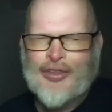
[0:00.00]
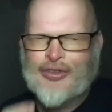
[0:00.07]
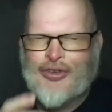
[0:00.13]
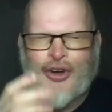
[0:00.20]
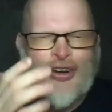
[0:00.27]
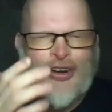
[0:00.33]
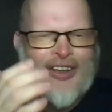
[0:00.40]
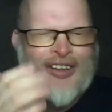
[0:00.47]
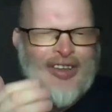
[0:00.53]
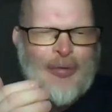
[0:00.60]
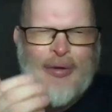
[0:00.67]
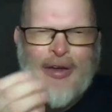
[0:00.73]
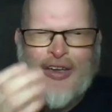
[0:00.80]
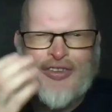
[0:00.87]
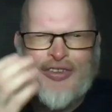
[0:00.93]
tongue needs to
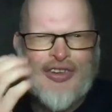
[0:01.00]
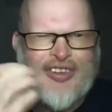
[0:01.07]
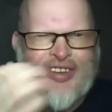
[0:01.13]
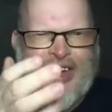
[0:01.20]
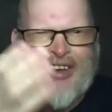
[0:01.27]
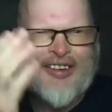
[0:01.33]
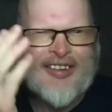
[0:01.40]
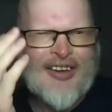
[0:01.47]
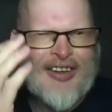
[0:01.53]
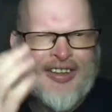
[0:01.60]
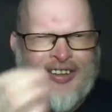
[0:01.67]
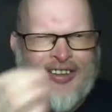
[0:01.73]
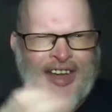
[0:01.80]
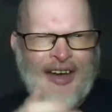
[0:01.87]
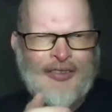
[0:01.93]
be to say a certain
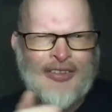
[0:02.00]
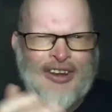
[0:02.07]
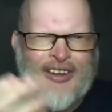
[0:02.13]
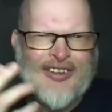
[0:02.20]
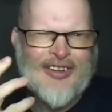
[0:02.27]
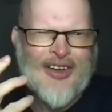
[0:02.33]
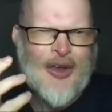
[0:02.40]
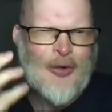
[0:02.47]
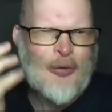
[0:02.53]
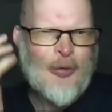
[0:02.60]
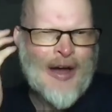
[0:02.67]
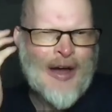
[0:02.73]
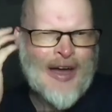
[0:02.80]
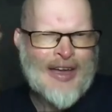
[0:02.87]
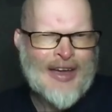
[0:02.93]
sound in a certain
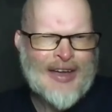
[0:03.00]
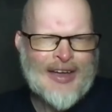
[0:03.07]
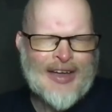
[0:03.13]
way